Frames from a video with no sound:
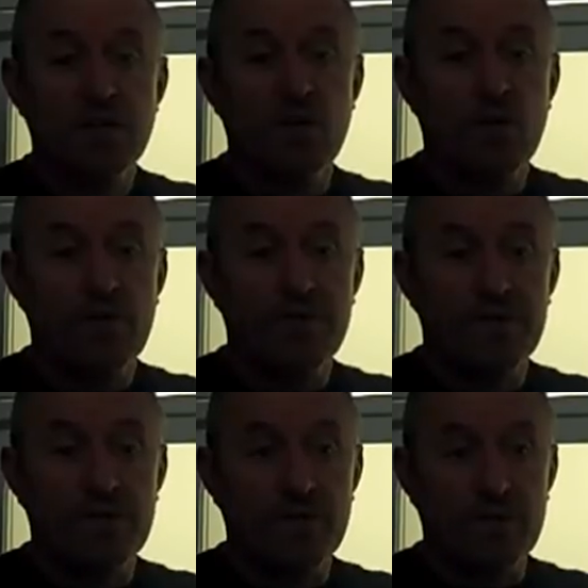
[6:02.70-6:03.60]
or
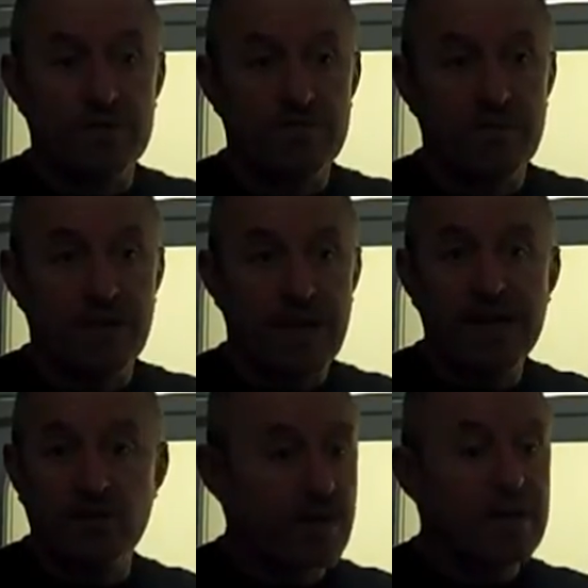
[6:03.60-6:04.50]
for
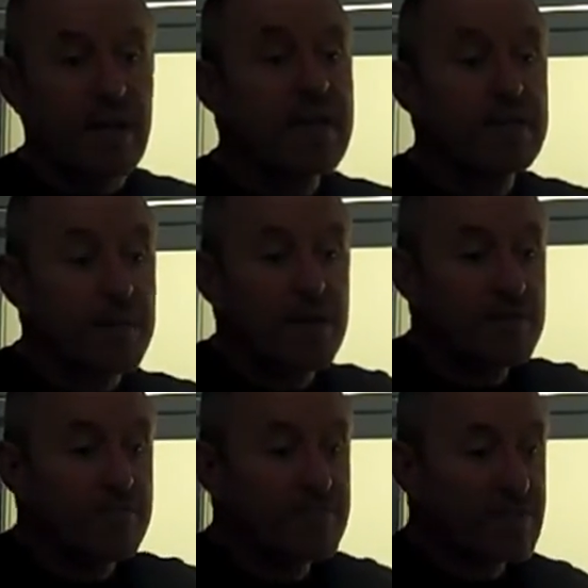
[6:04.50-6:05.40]
lead or
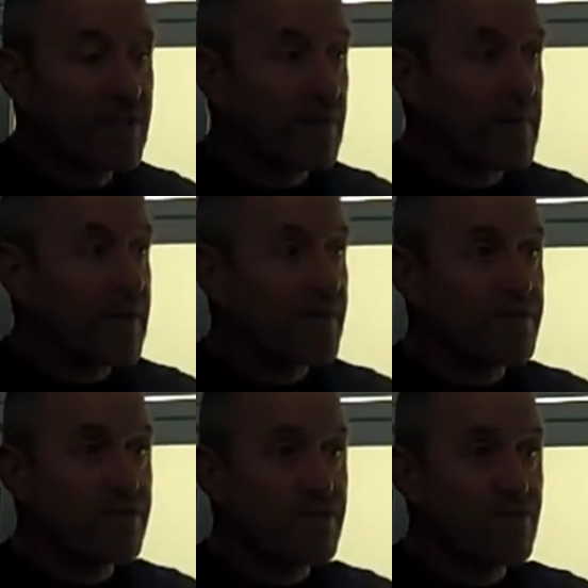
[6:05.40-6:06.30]
any particular metal
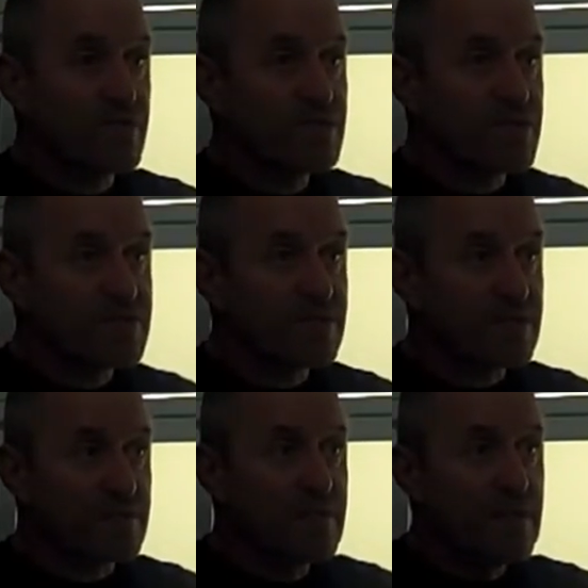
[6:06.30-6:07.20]
that you're interested
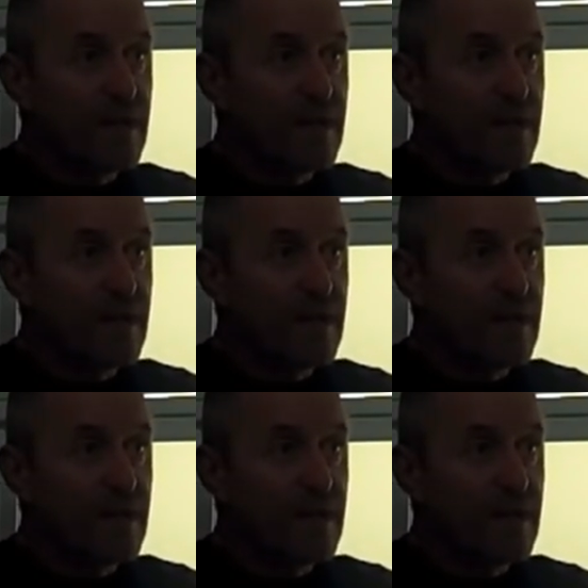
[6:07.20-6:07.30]
in,